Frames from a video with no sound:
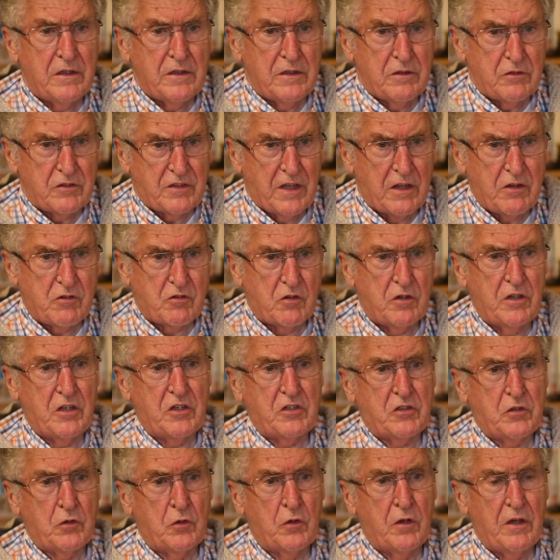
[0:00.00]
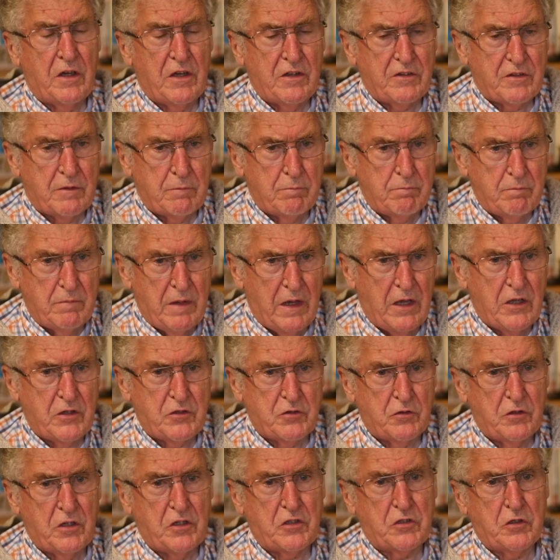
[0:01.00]
central issue is a
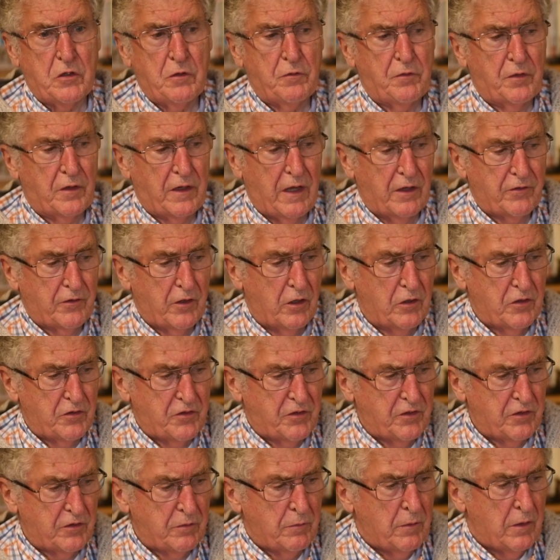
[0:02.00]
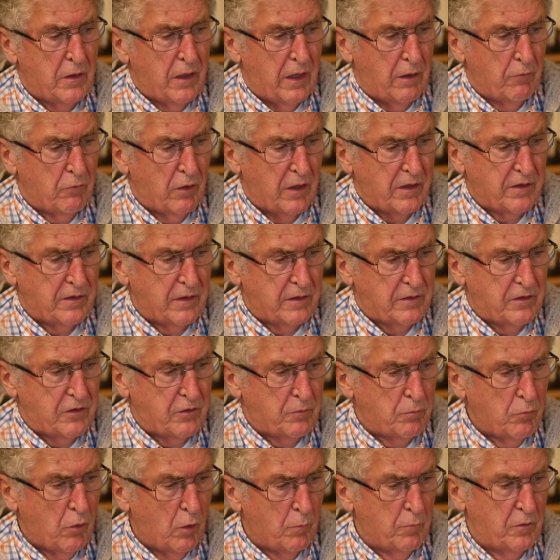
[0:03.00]
major issue for Catholicism right at this
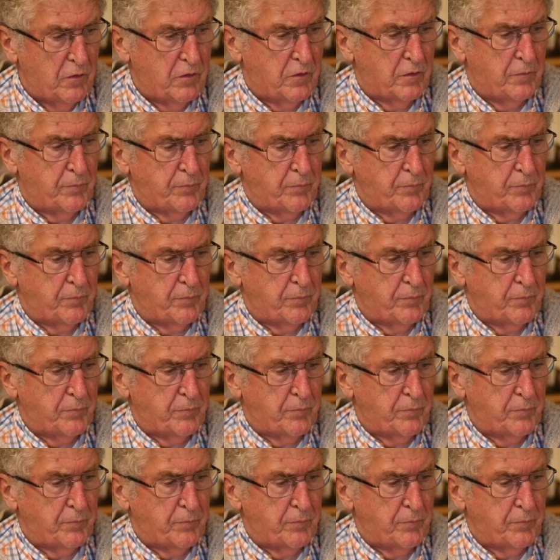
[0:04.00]
moment.